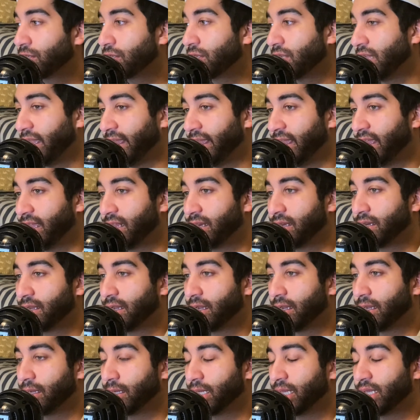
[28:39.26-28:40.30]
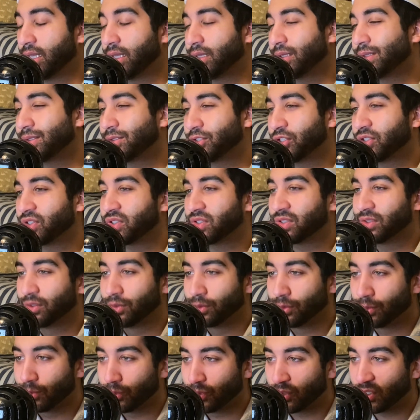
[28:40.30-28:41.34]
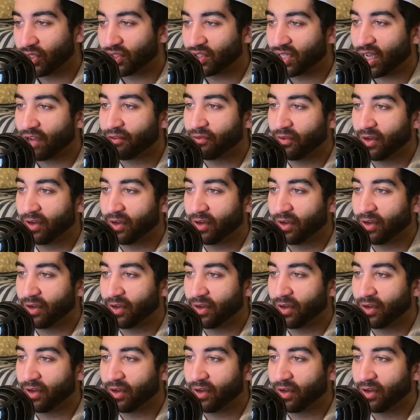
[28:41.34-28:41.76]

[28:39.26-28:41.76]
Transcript: And just tough